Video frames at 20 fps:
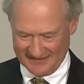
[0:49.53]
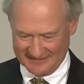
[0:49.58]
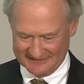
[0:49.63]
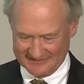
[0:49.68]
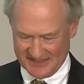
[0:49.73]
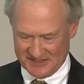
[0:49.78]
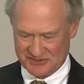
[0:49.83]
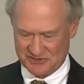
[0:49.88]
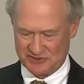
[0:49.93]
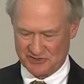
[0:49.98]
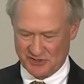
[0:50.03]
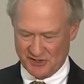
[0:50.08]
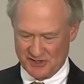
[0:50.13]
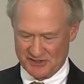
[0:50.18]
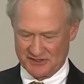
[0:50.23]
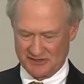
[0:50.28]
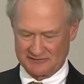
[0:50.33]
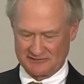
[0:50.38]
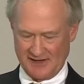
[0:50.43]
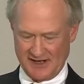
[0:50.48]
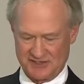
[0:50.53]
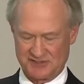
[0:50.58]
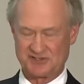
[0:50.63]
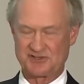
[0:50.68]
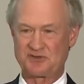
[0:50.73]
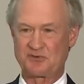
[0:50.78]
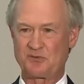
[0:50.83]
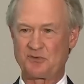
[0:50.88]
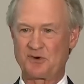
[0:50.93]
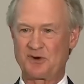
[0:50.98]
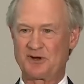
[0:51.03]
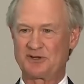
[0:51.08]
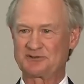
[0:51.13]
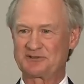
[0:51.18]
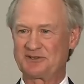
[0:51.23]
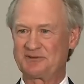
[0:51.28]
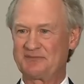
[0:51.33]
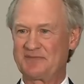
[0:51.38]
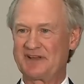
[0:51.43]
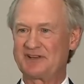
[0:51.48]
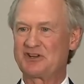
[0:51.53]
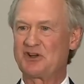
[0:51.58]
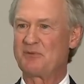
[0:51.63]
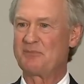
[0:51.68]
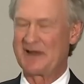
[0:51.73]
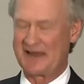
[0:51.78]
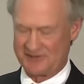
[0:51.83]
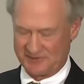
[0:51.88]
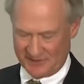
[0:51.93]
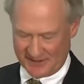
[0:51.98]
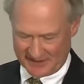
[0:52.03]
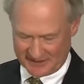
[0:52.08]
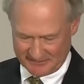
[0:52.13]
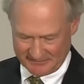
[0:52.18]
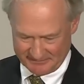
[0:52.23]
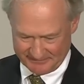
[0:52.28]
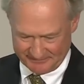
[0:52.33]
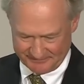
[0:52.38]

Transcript: Let's join the rest of the world and go metric.